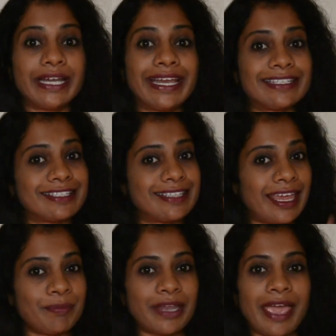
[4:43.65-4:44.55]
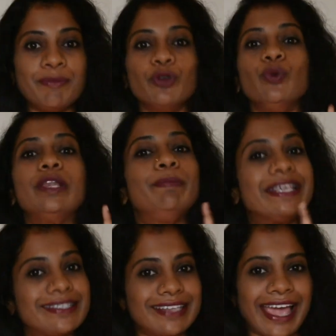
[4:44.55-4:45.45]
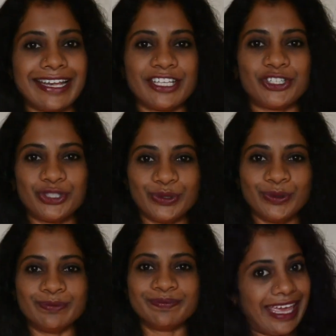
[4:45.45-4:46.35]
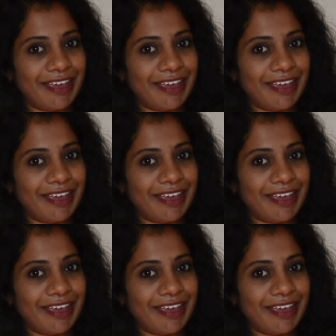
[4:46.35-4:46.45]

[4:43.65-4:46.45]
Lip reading: but at the same time you will be stylish too.